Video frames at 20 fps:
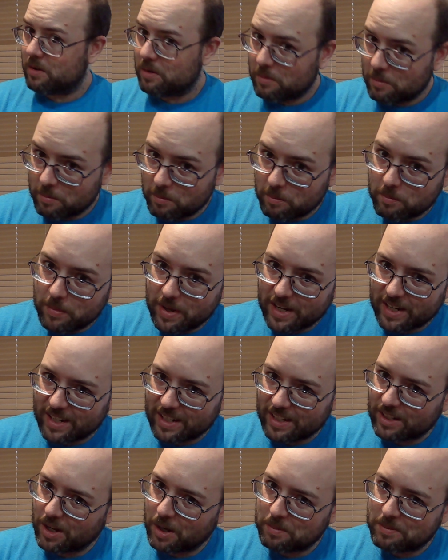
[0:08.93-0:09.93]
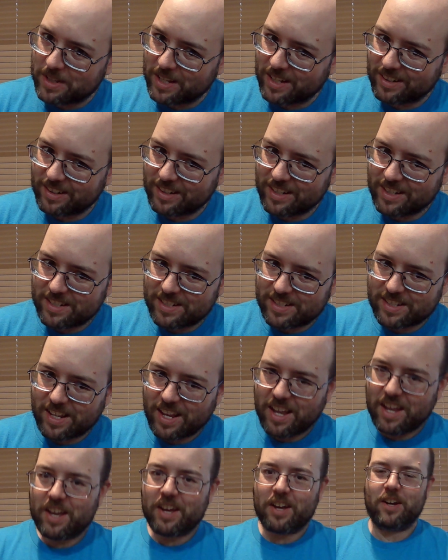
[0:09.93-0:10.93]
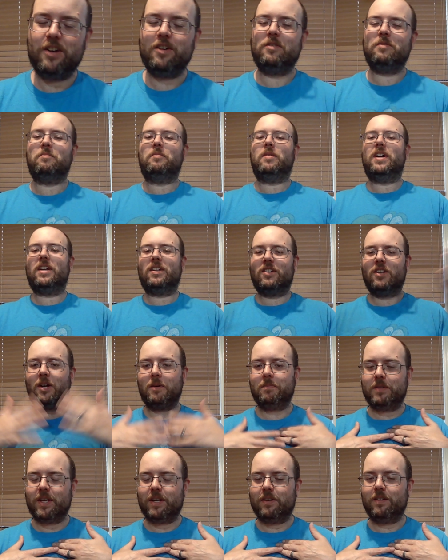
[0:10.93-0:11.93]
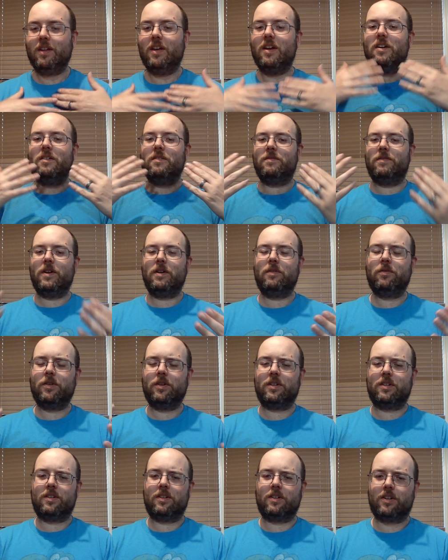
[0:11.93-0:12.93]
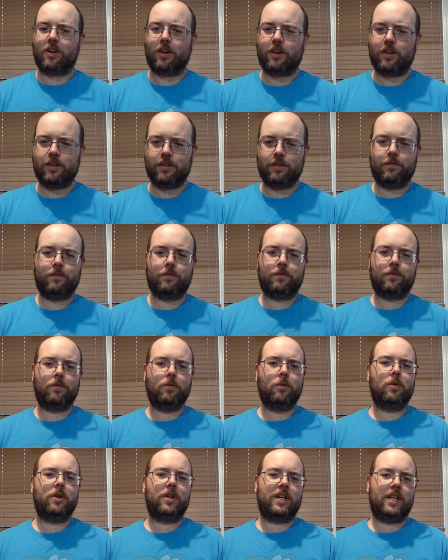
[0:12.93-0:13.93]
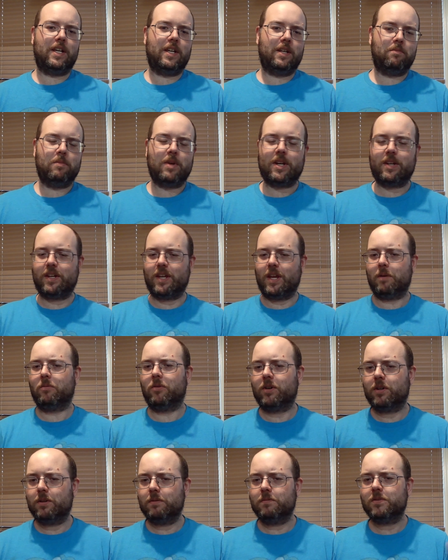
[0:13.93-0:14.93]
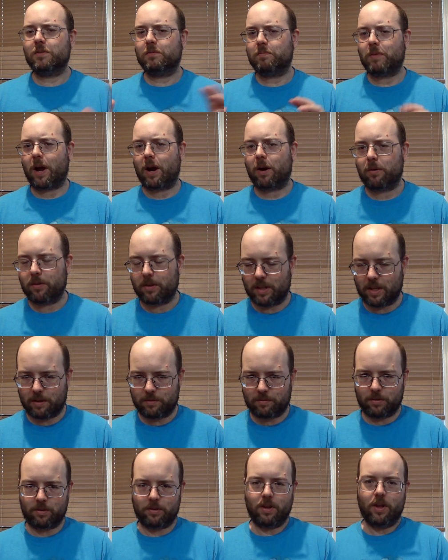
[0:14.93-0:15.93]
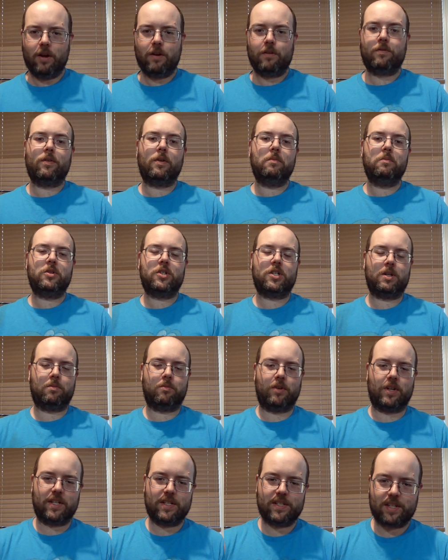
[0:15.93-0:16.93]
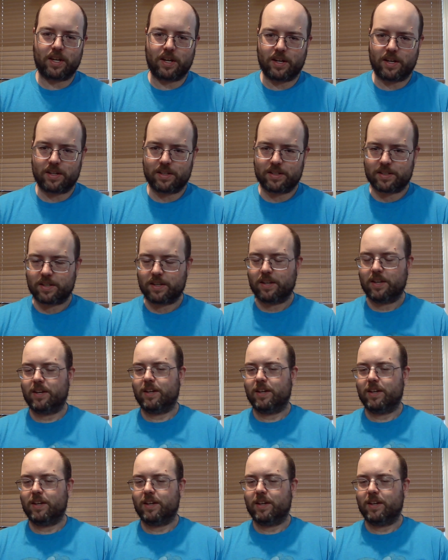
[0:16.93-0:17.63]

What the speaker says: make a top 10 list of my top 10 favorite card for the metagame or in terms of power level from Shimmering Skies.